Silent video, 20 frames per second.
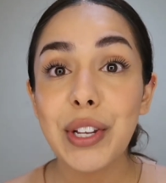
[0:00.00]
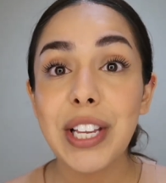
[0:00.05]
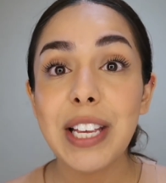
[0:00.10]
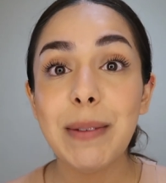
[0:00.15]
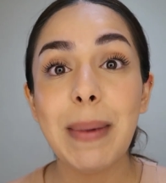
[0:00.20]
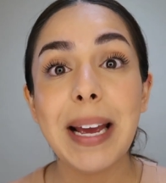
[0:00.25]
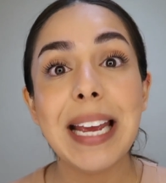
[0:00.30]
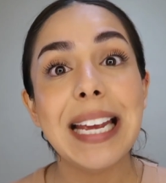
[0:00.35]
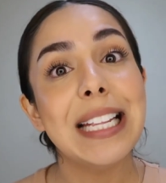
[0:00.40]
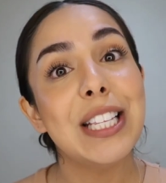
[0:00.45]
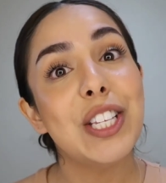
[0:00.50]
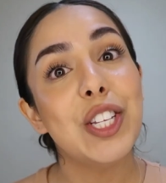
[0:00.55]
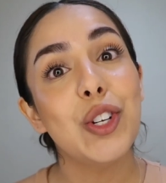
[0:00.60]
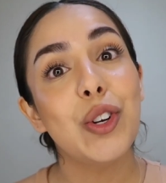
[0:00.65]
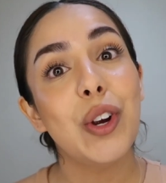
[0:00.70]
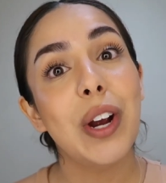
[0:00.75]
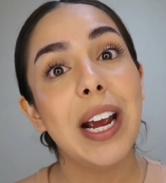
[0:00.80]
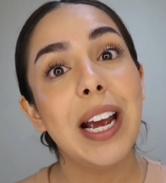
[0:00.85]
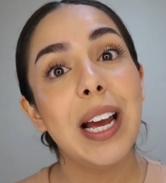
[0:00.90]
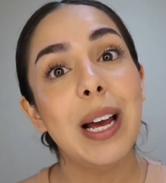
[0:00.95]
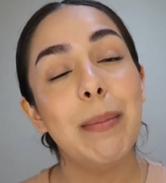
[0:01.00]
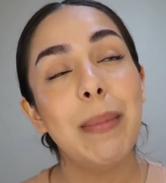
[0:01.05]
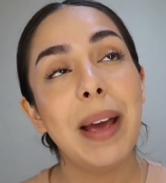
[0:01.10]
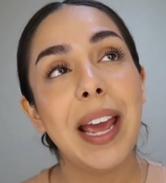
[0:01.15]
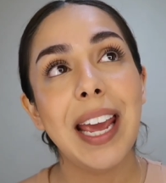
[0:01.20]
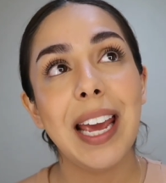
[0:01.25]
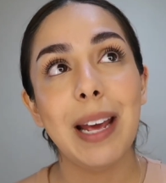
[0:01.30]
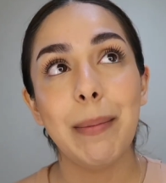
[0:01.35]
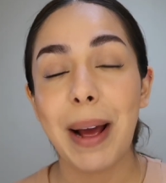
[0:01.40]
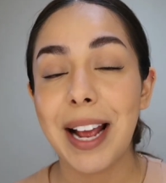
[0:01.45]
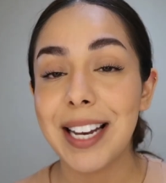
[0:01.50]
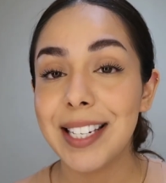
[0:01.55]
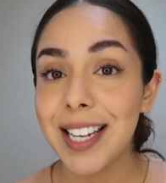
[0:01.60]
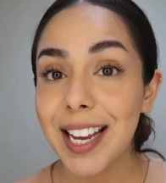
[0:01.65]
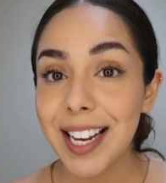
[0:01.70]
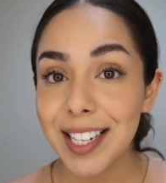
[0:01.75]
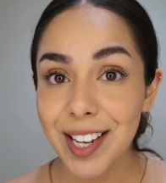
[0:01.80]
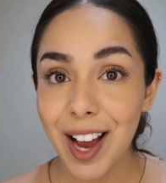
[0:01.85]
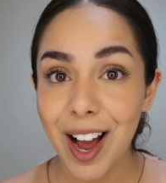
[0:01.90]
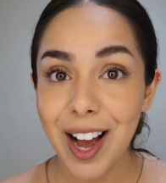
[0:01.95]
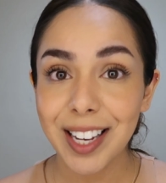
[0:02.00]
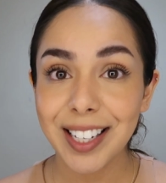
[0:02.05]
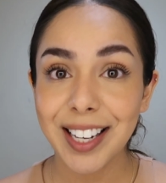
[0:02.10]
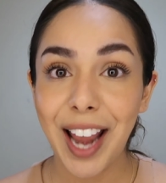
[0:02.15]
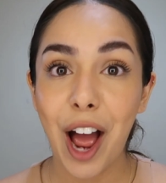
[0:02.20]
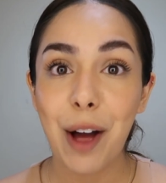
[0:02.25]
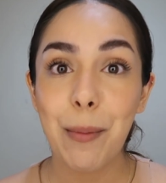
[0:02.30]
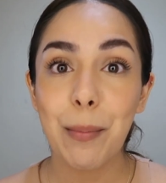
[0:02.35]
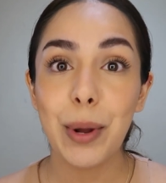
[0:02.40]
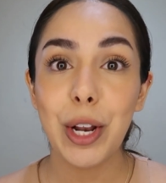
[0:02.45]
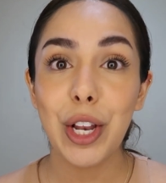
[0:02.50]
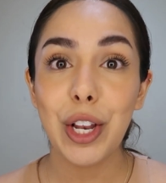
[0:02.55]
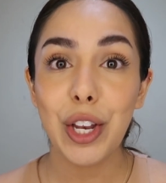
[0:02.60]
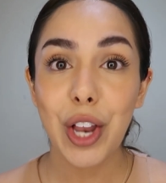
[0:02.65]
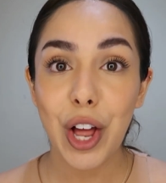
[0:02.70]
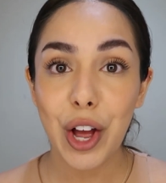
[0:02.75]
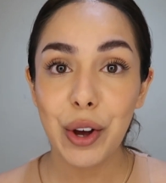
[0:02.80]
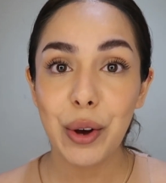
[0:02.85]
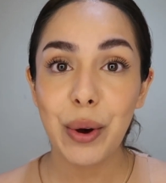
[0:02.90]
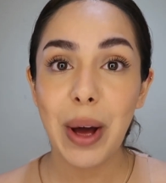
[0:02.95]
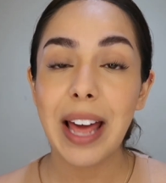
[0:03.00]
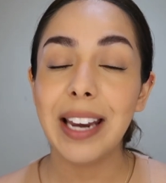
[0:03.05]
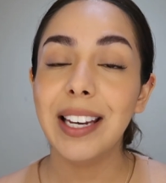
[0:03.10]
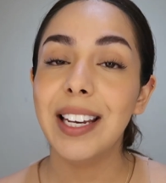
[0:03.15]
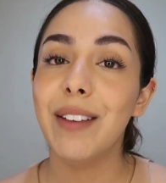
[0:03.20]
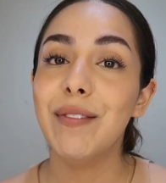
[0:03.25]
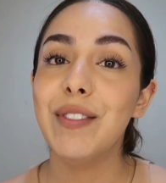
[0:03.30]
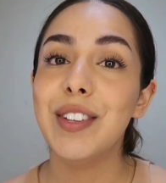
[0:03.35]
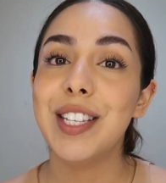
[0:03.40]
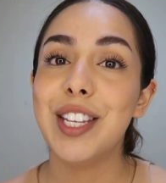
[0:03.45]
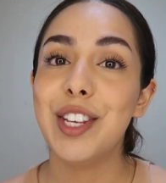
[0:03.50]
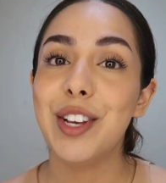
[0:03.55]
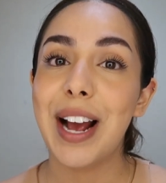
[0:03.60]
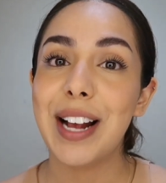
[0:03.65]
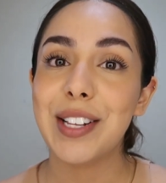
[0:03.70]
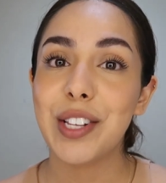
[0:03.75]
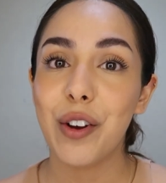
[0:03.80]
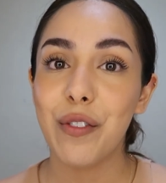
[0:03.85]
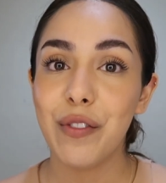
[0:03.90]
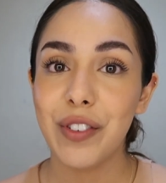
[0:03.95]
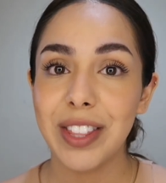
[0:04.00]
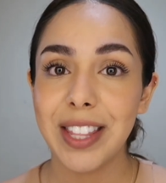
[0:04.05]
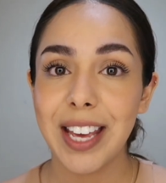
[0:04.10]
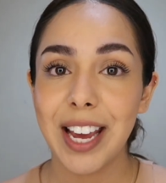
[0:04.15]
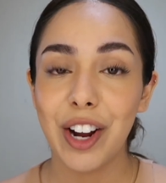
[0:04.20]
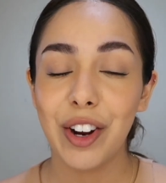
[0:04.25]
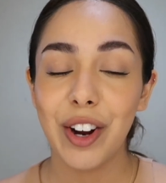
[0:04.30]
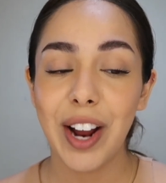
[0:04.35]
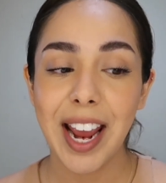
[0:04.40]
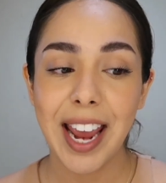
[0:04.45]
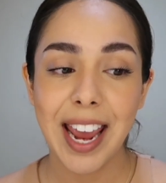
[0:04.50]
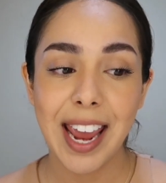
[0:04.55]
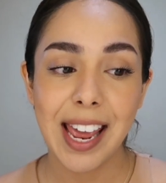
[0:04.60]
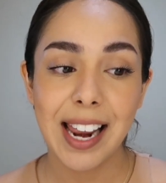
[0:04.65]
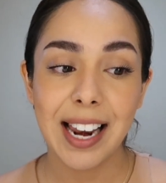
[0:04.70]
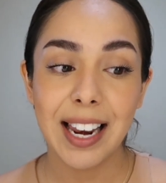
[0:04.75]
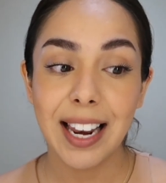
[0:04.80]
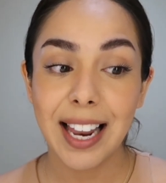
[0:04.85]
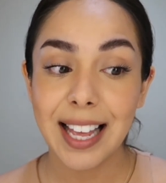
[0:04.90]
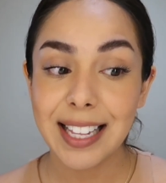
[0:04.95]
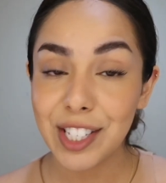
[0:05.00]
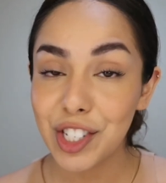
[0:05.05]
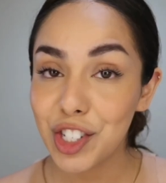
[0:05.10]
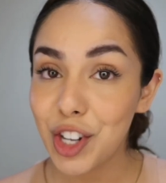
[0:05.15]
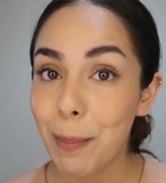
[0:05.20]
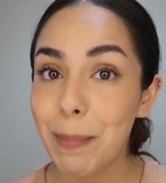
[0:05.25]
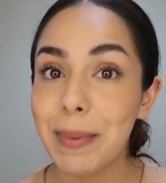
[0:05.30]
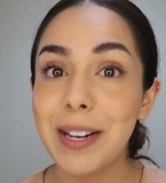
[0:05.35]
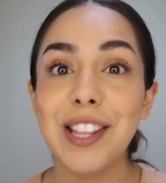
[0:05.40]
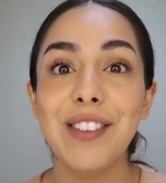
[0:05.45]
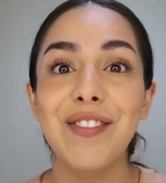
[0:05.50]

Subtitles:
leave my Instagram and my TikTok down below. I'd love to see you guys over there, and let's jump into